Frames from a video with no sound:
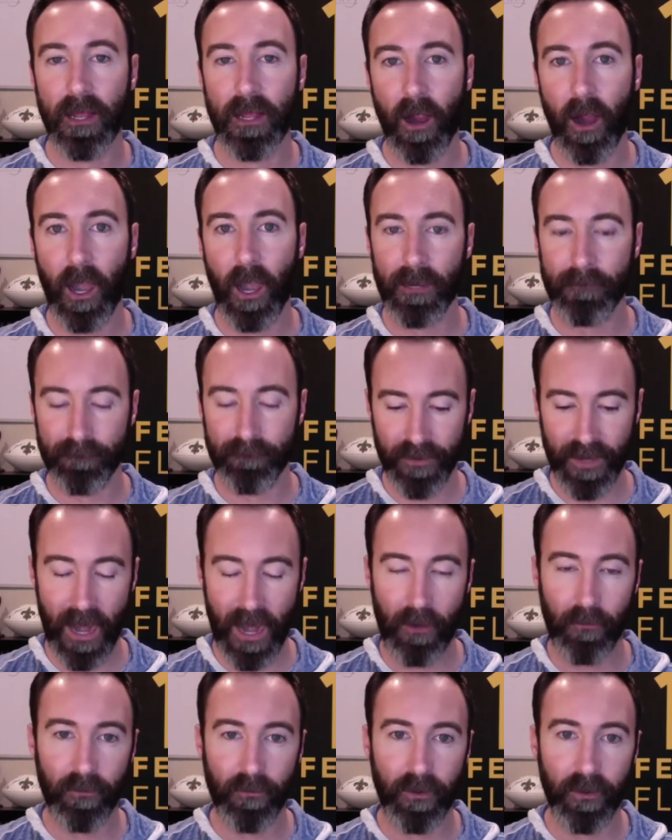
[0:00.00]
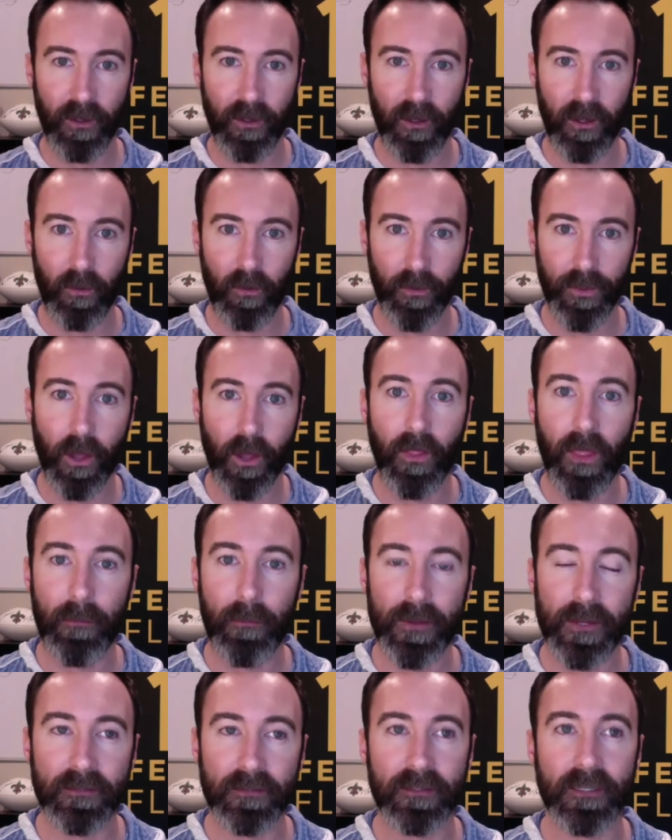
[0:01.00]
All right, now, all that
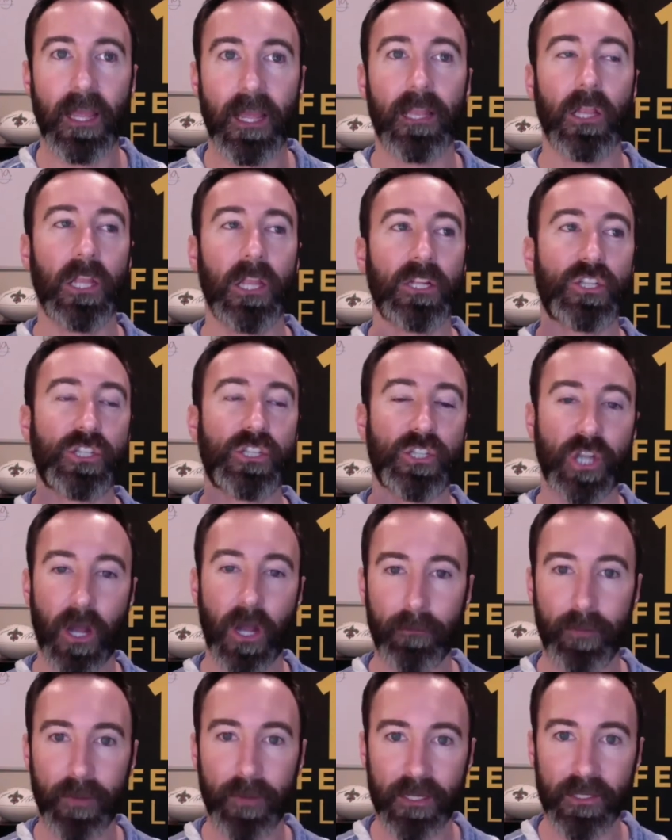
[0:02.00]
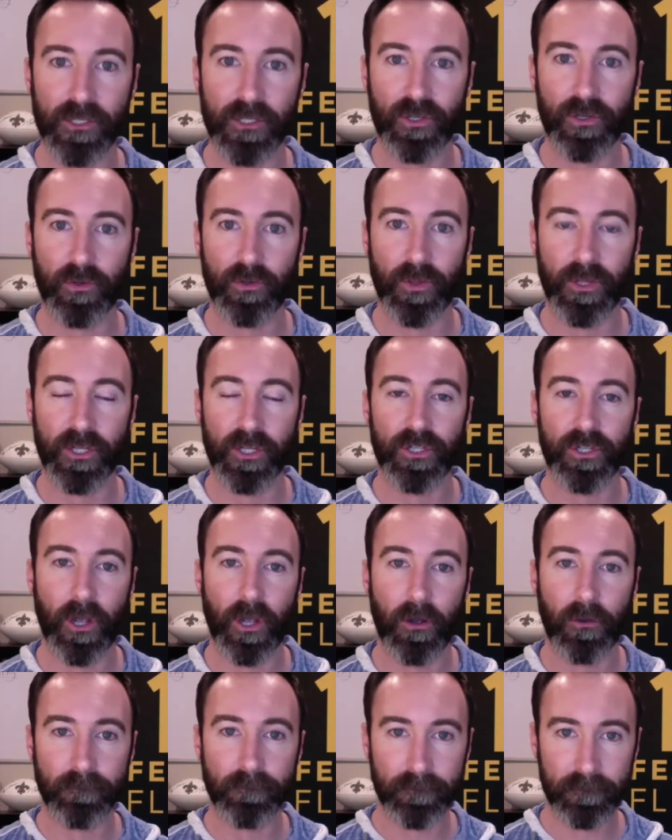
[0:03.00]
being said, let's jump into this
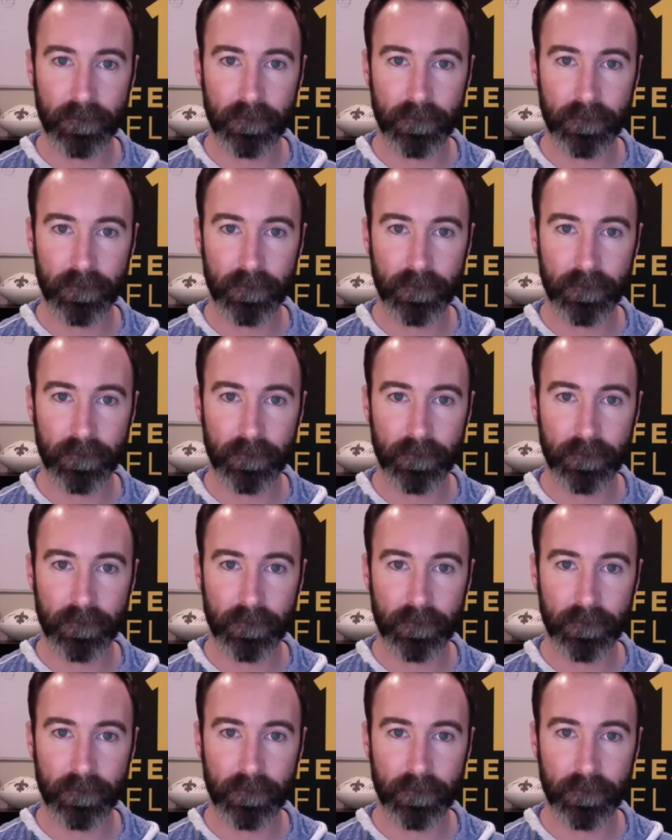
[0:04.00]
show.